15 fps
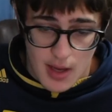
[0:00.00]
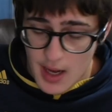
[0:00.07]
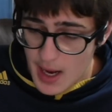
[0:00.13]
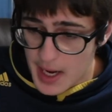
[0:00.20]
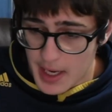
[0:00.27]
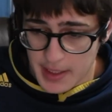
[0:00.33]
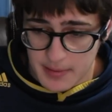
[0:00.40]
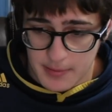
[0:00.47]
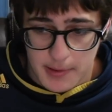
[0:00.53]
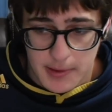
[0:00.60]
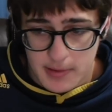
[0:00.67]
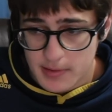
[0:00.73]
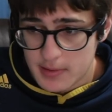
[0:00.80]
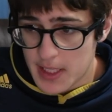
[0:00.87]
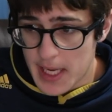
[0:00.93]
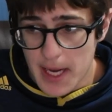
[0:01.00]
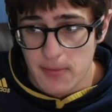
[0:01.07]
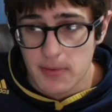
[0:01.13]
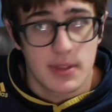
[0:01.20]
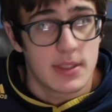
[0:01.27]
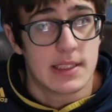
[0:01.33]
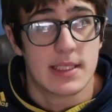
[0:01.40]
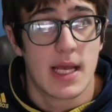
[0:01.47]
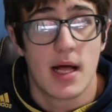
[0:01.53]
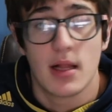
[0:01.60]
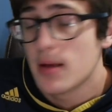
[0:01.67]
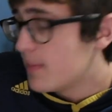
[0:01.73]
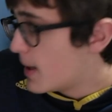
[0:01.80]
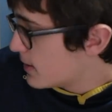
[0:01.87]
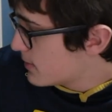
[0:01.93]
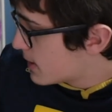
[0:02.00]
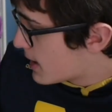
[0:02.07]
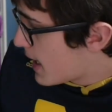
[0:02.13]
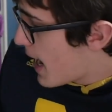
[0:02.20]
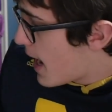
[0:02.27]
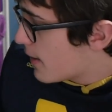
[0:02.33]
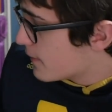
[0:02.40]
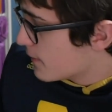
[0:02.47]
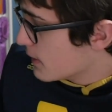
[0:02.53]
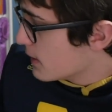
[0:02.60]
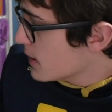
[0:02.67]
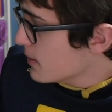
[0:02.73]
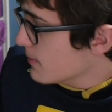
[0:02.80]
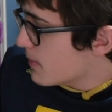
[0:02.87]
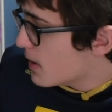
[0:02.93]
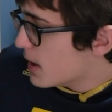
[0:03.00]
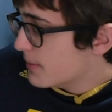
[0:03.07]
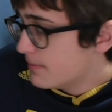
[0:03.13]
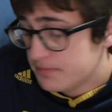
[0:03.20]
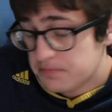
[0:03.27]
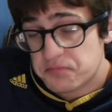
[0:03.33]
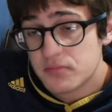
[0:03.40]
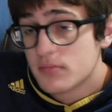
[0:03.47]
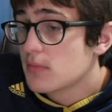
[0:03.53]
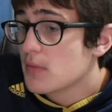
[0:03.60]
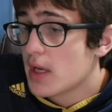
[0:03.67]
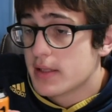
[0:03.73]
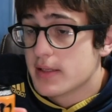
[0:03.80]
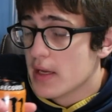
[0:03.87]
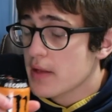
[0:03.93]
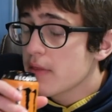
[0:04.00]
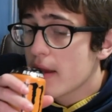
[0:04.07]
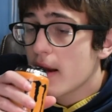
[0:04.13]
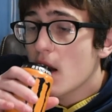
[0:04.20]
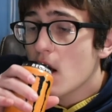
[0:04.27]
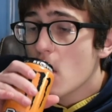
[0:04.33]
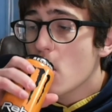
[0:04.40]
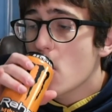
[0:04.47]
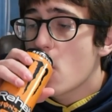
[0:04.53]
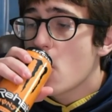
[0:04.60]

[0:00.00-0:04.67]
I can't really tell about the caffeine, but it's in there.